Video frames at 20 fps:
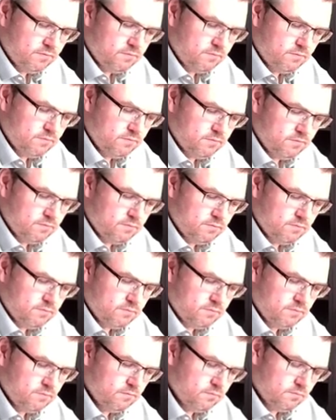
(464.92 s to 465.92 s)

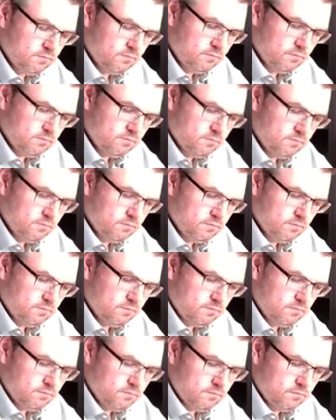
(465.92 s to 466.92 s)

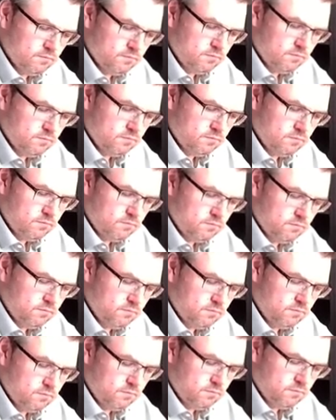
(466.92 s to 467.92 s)

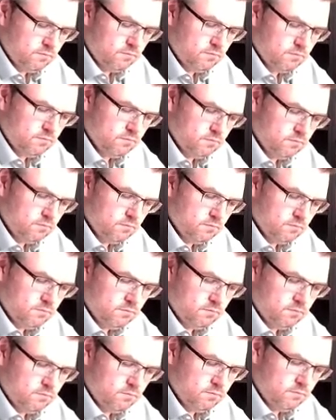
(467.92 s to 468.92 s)

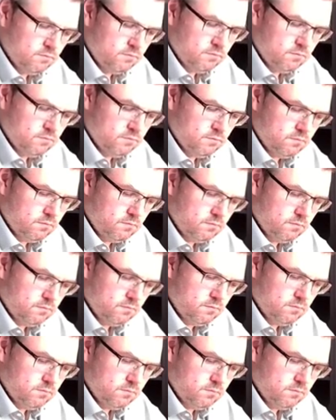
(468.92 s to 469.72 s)
Nothing is said.